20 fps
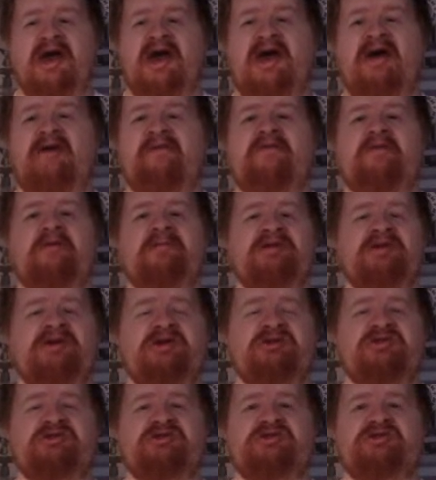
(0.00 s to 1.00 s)

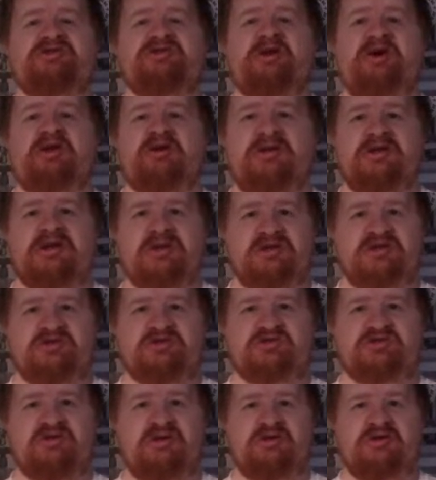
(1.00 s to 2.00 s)
Everybody thoroughly
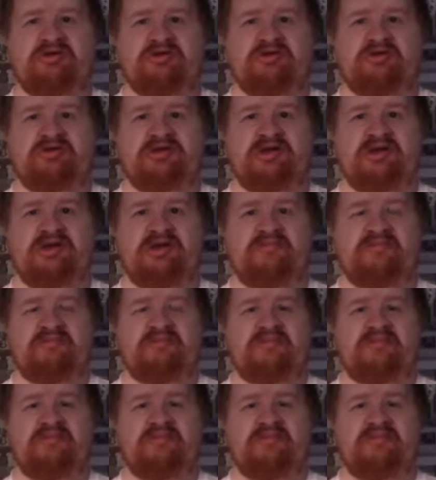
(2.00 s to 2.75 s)
enjoyed the day.